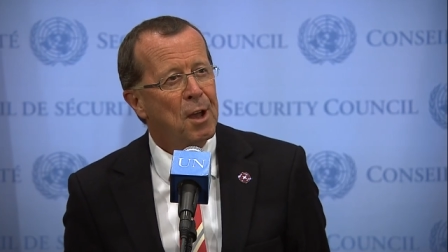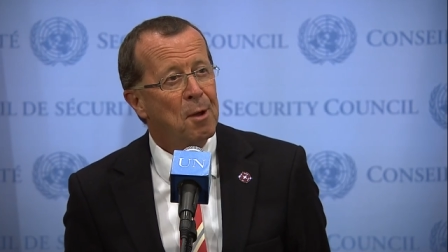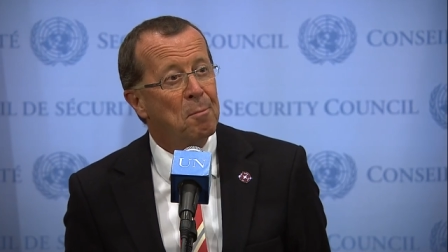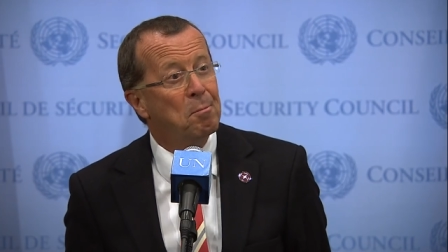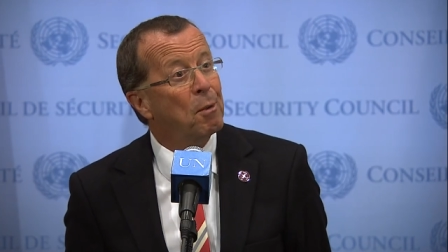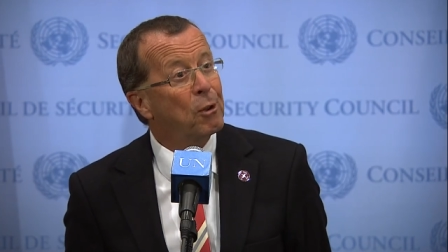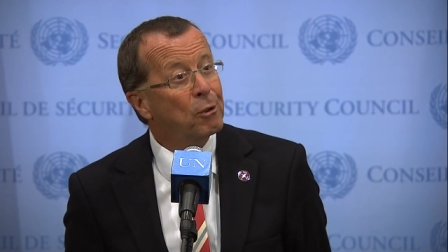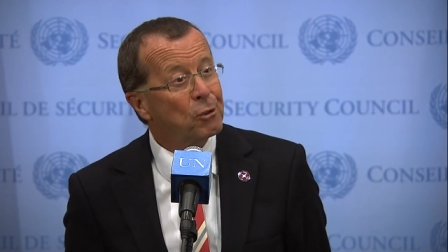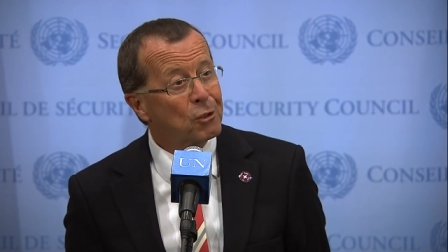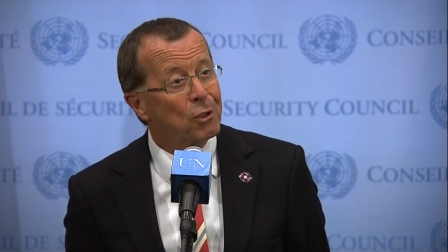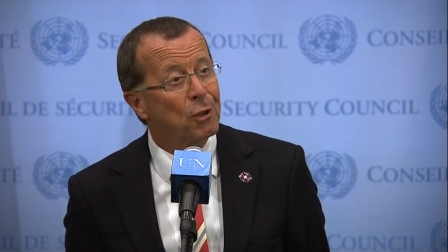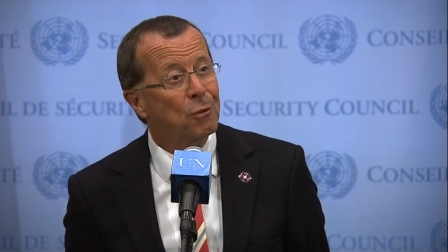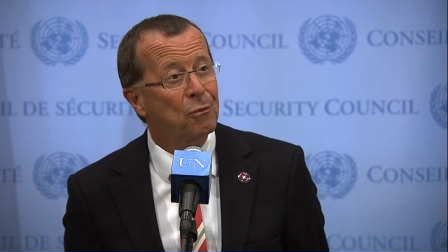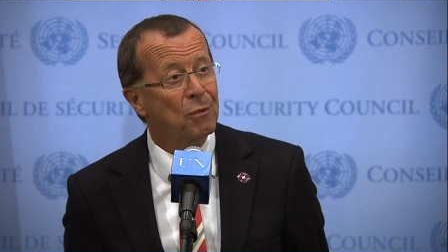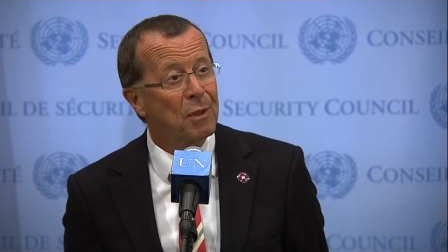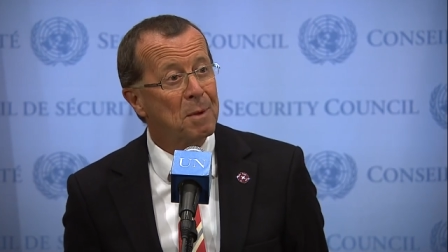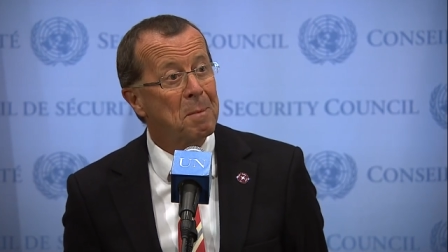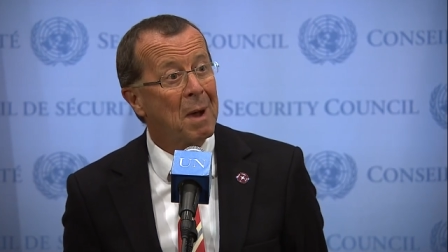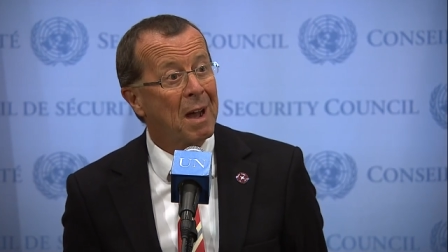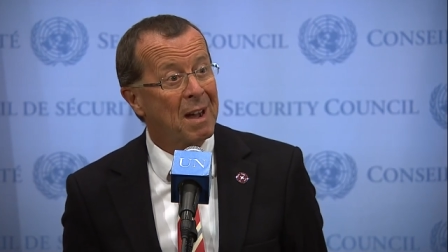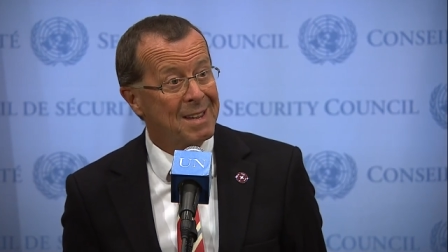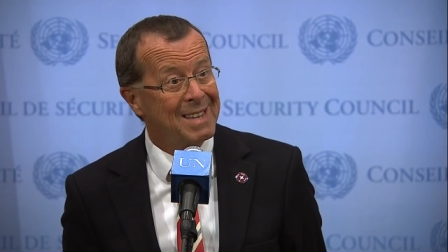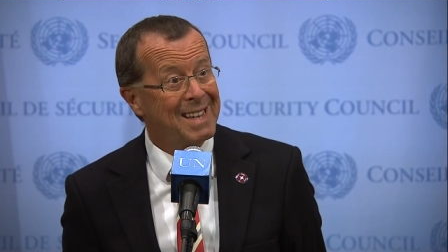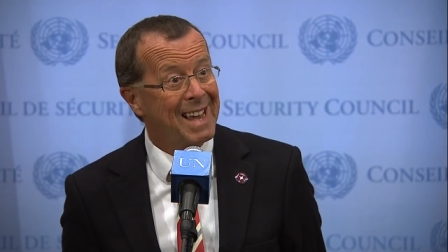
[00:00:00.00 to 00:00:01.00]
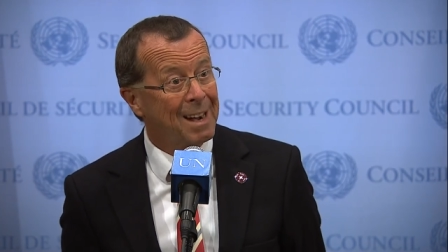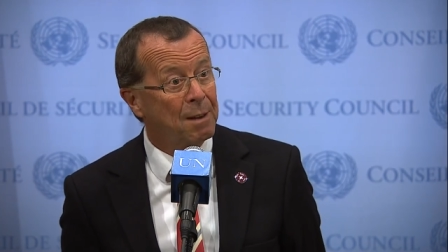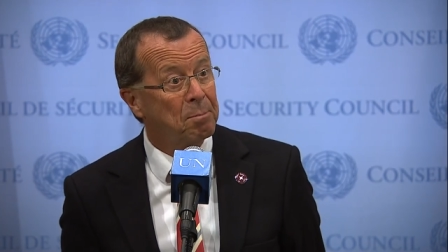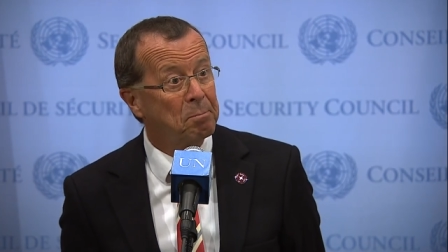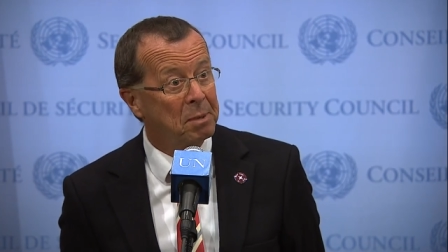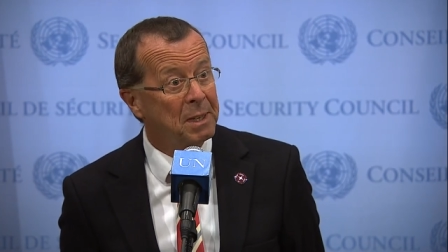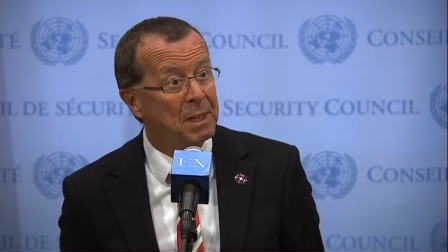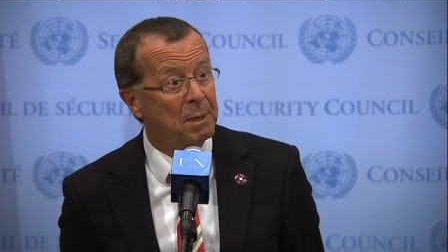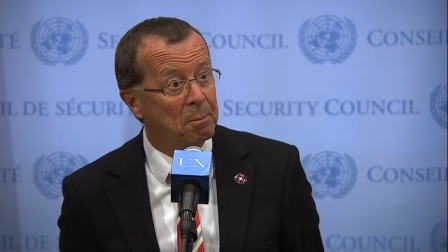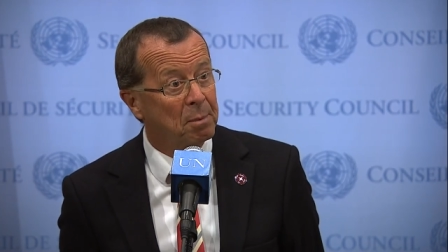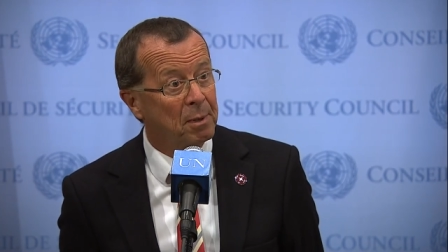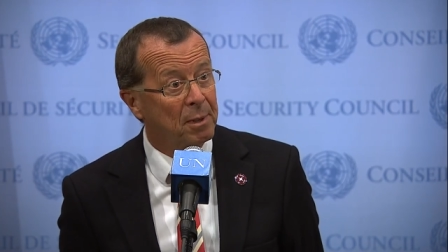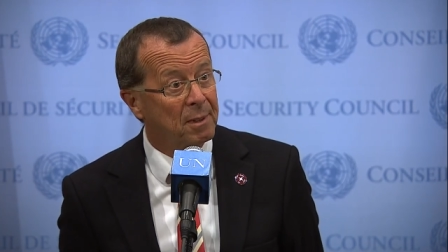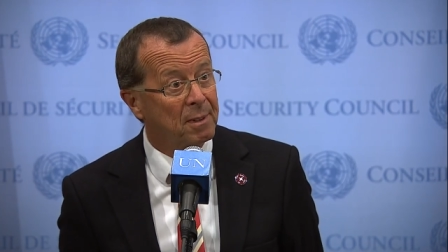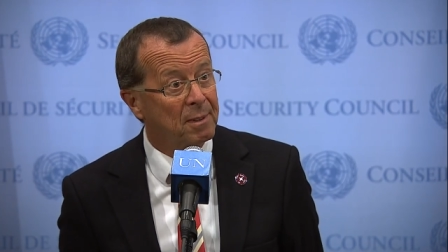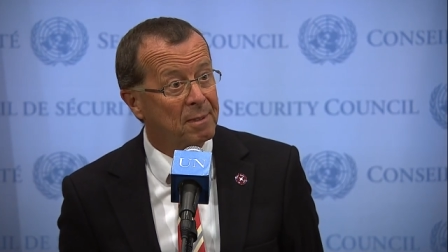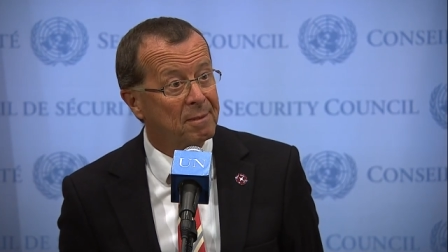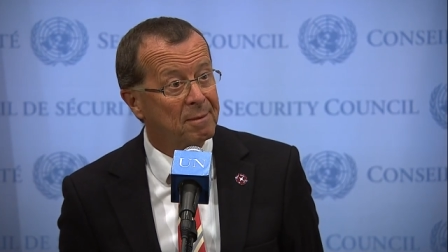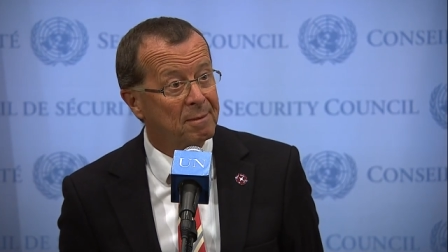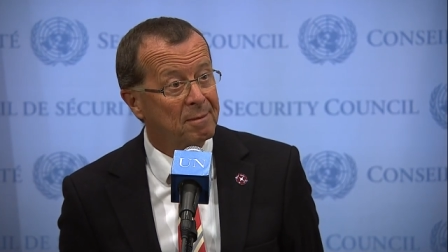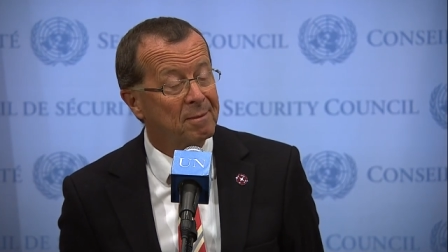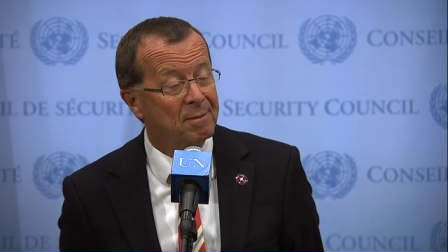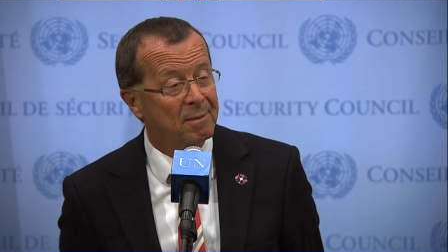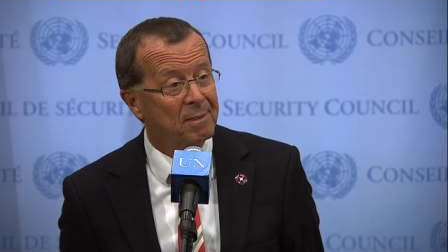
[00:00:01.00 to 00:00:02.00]
Most of them are young people.
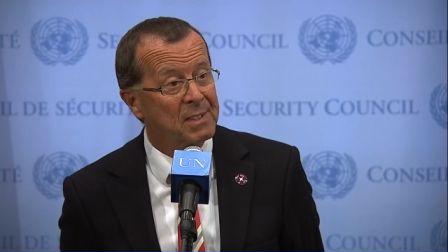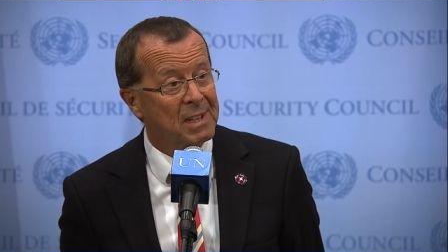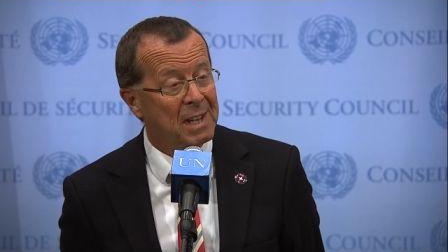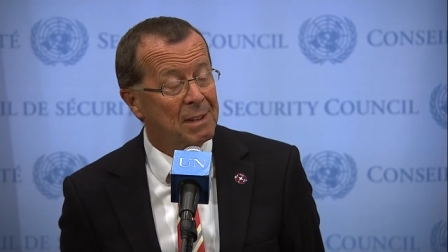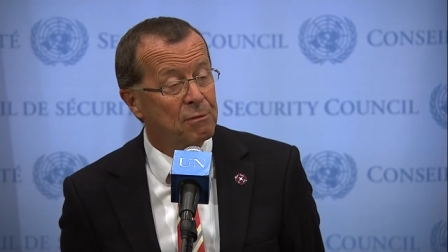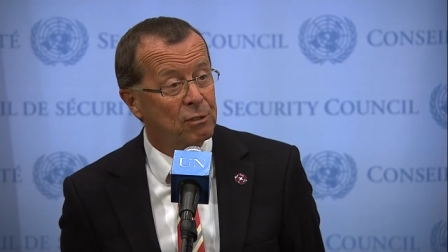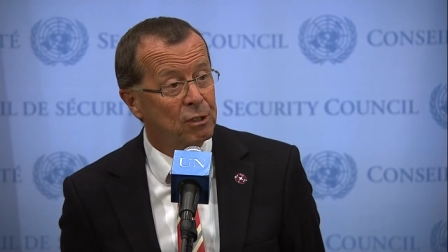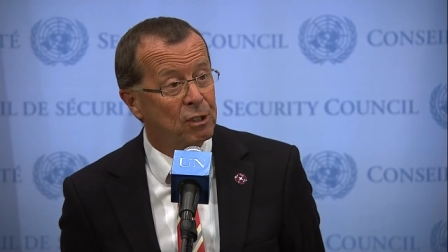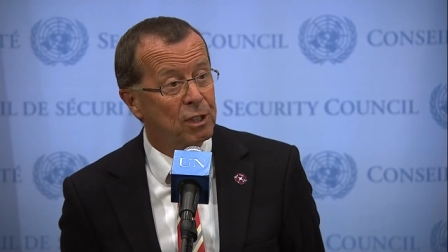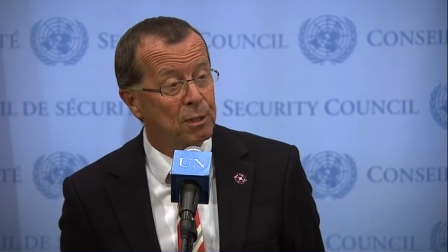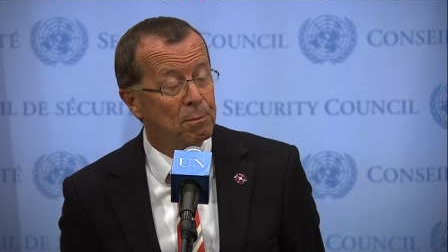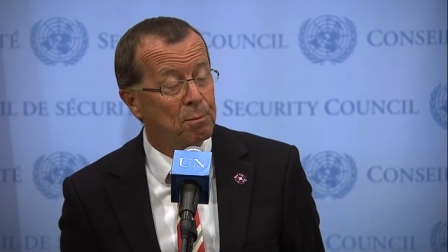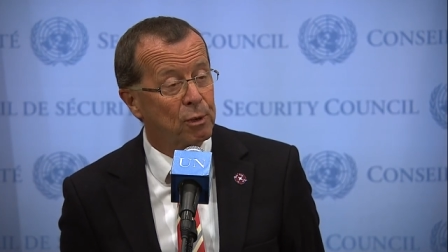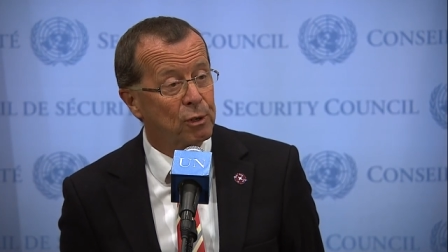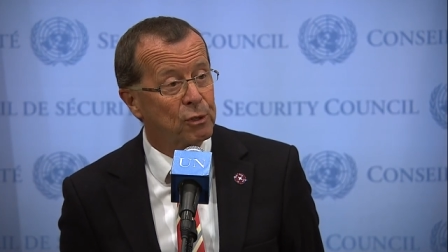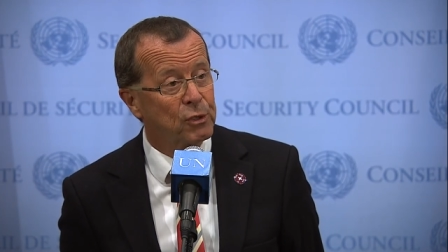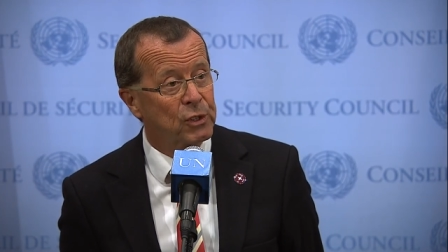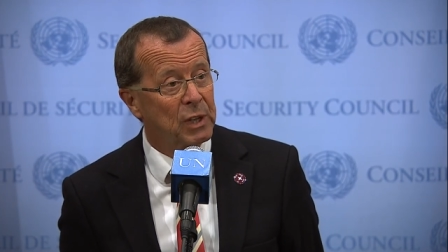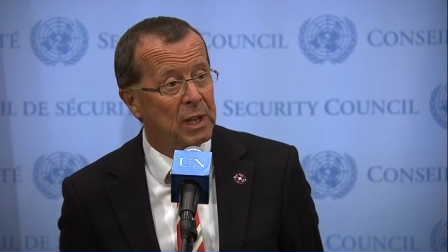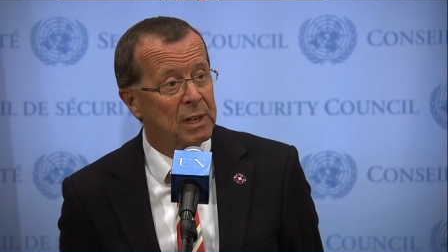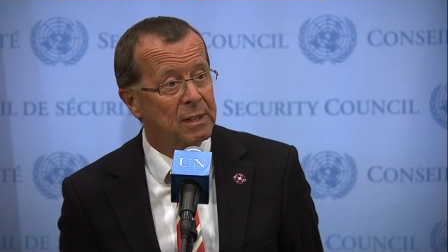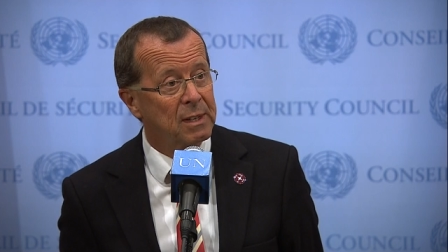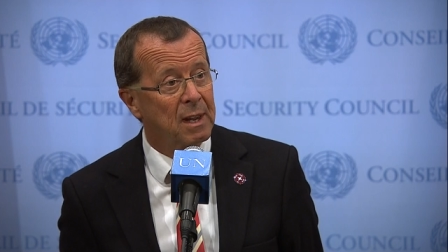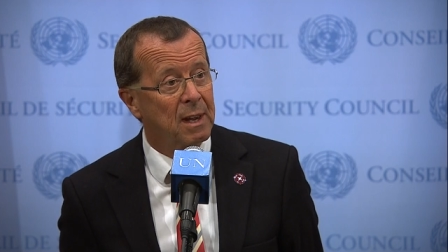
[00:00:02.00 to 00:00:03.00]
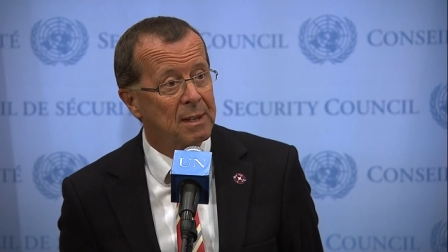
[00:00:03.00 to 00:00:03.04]
70%